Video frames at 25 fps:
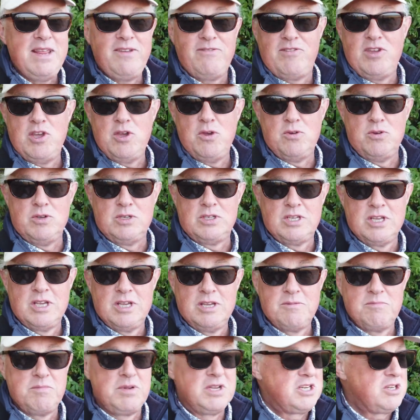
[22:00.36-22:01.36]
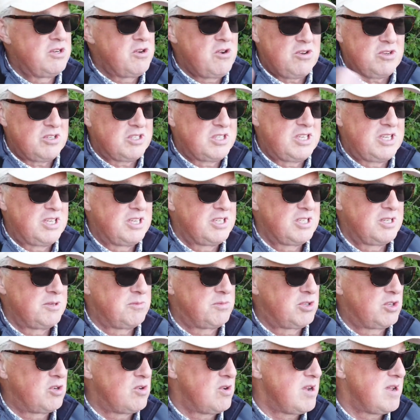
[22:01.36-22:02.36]
views, but not
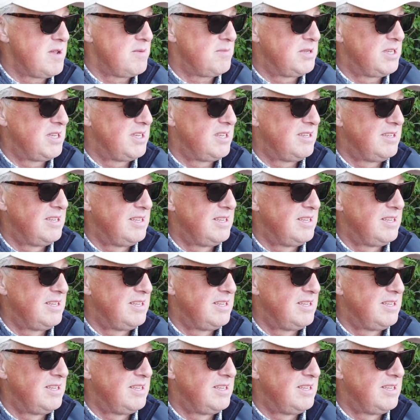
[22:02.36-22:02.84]
subscribes.